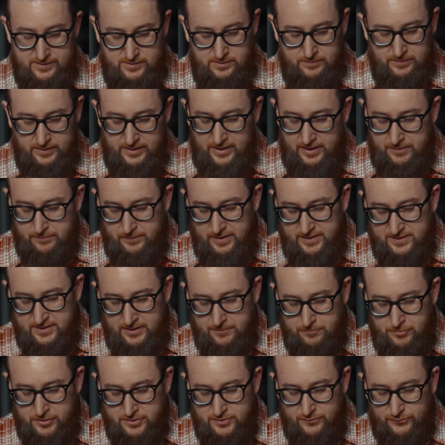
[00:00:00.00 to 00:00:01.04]
So again, maintain
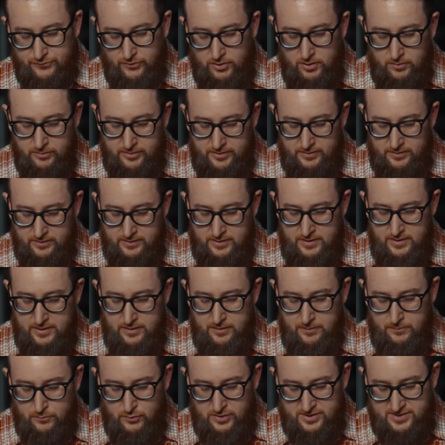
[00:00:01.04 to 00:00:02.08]
the pressure forward,
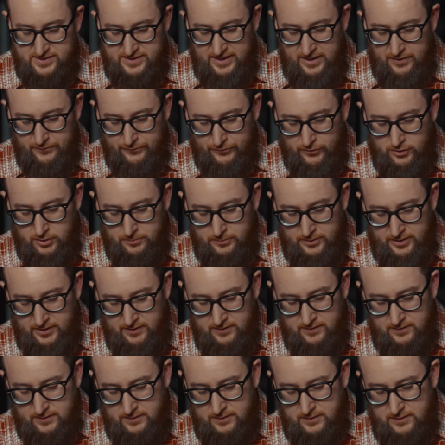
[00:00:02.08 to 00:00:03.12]
press down
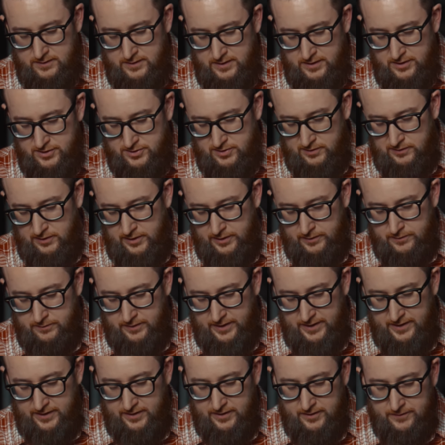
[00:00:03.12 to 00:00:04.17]
firmly, and it should lock
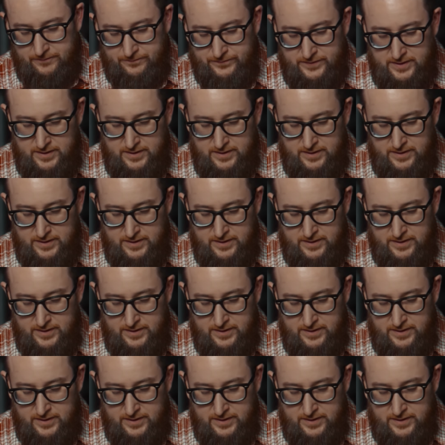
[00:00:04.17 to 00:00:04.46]
right in.